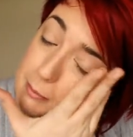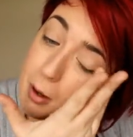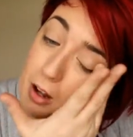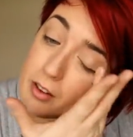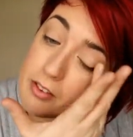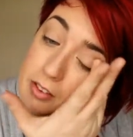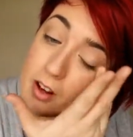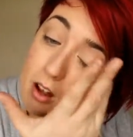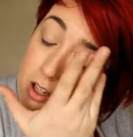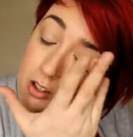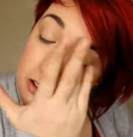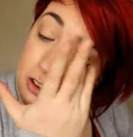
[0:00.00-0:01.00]
Pots. Not
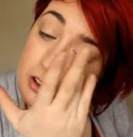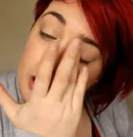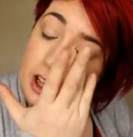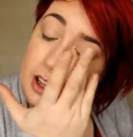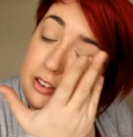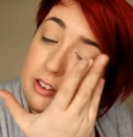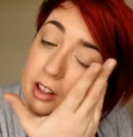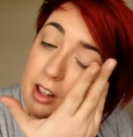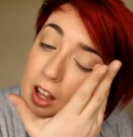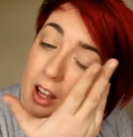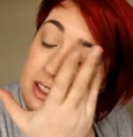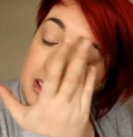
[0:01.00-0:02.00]
as good as the
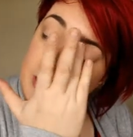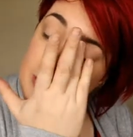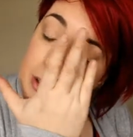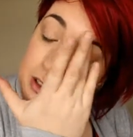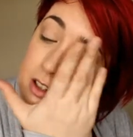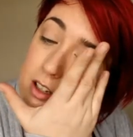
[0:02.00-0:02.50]
Essence one.